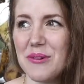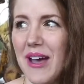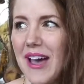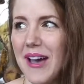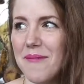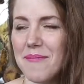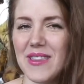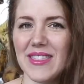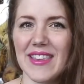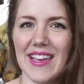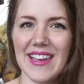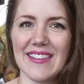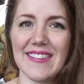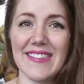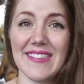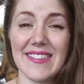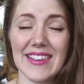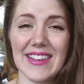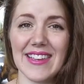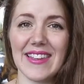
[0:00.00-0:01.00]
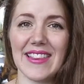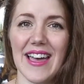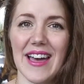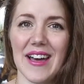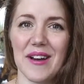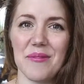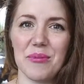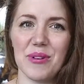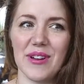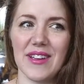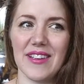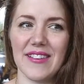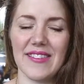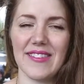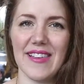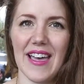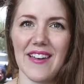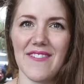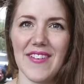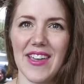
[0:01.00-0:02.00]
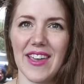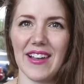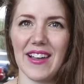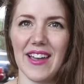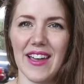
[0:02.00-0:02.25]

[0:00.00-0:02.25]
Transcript: so happened that City Lab was having